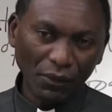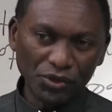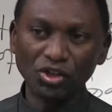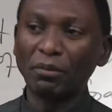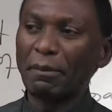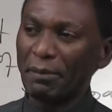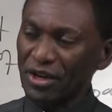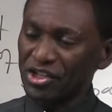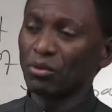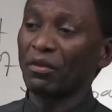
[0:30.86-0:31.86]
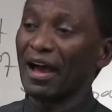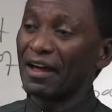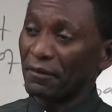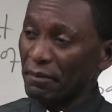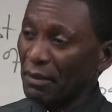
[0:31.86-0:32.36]
We should be patient with
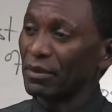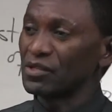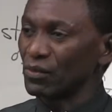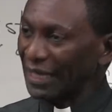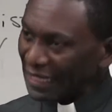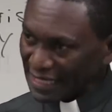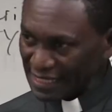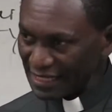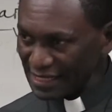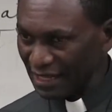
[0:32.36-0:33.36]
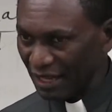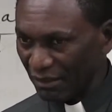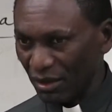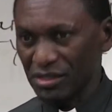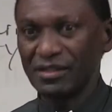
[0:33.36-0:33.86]
other people's weaknesses
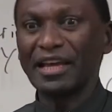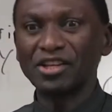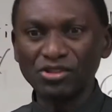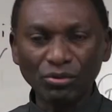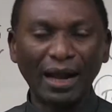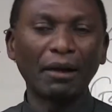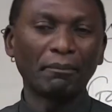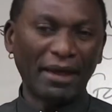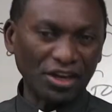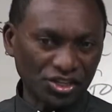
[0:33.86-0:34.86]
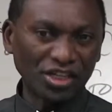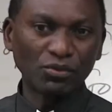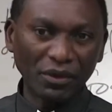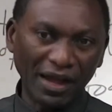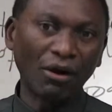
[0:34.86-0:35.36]
because they too are patient
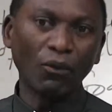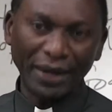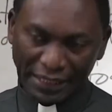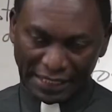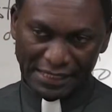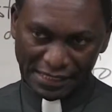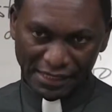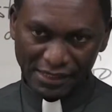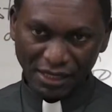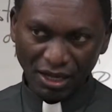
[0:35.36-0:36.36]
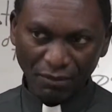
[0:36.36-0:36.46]
with our weaknesses.